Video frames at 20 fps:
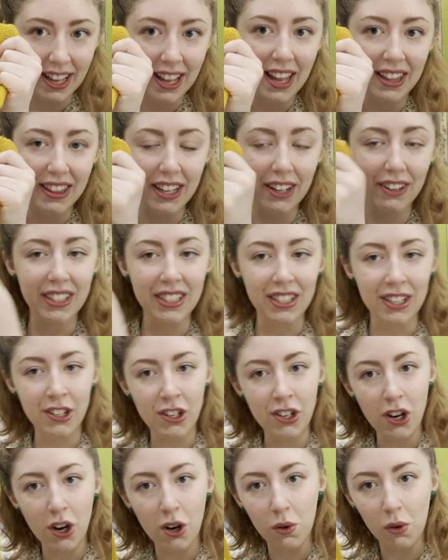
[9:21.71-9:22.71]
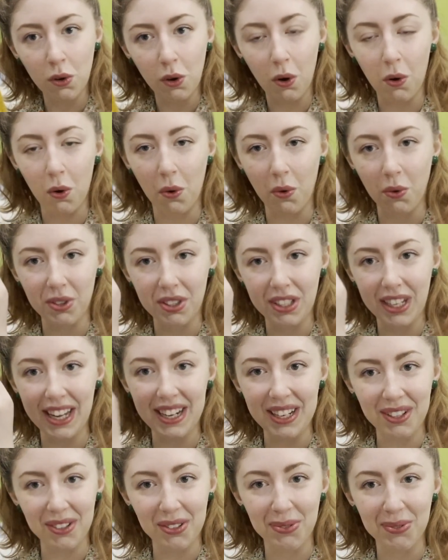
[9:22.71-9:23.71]
there is no cold
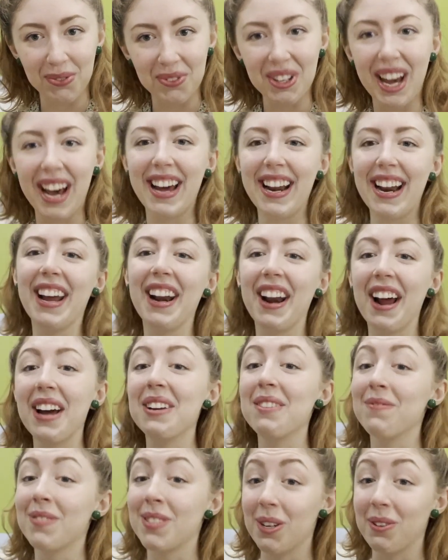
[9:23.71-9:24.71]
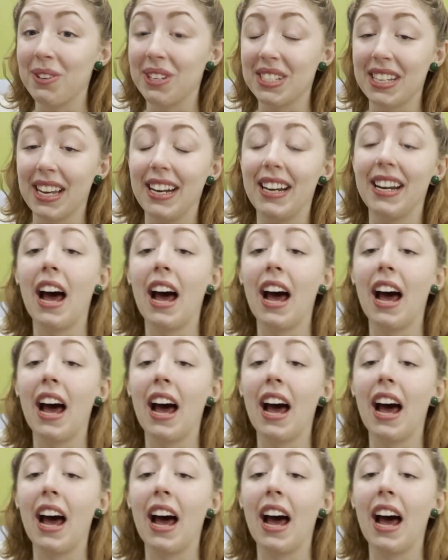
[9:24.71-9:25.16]
getting through that, and I am so excited.